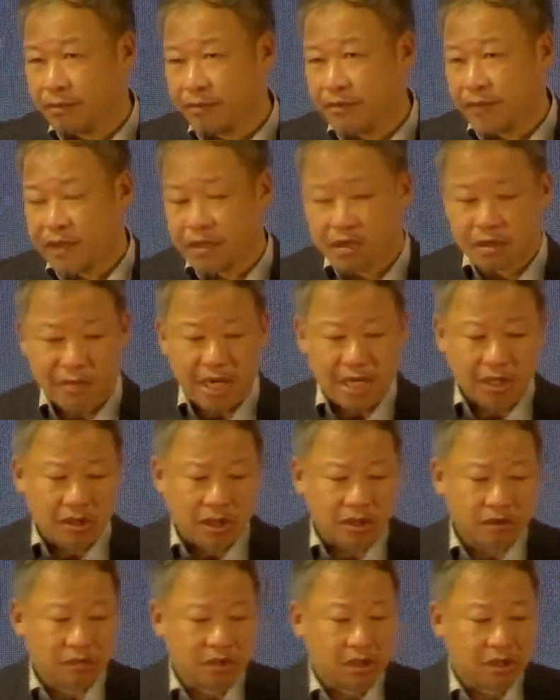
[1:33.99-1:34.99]
So my talk
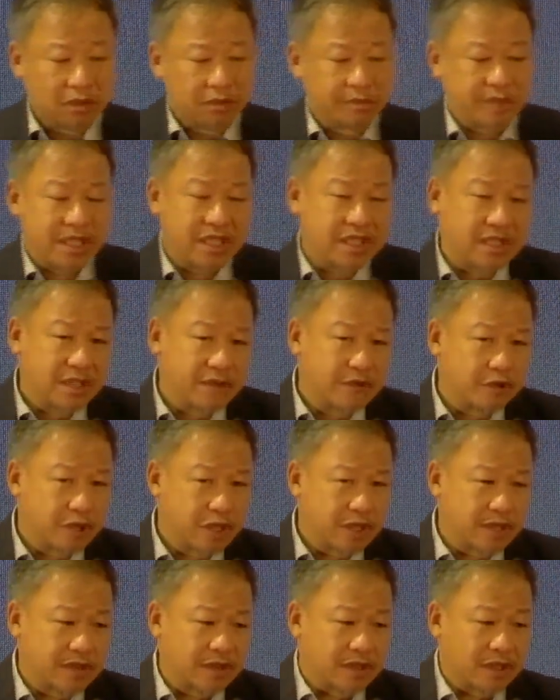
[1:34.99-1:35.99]
will basically
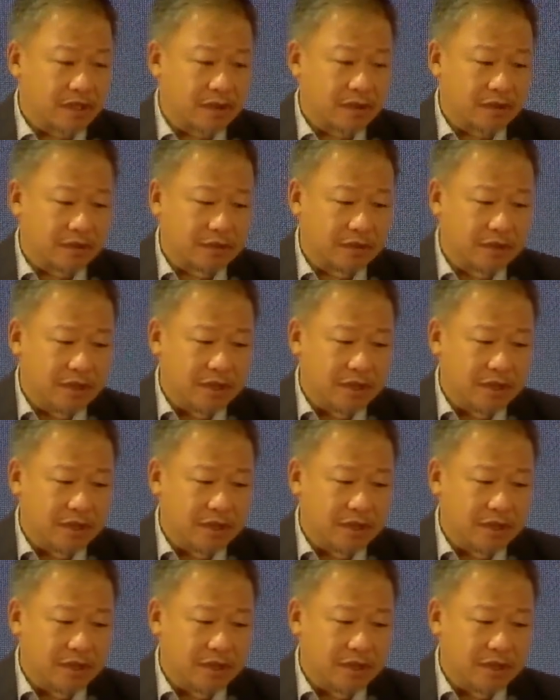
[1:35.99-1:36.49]
focus on